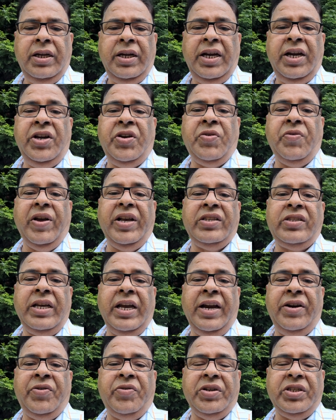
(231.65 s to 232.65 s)
He
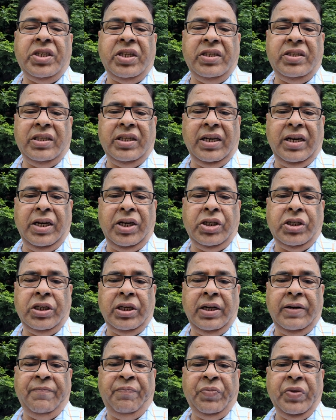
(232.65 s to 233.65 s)
addresses the
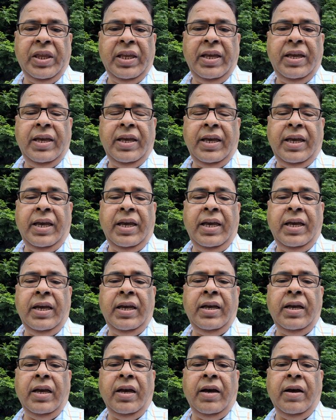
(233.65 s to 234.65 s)
nation. He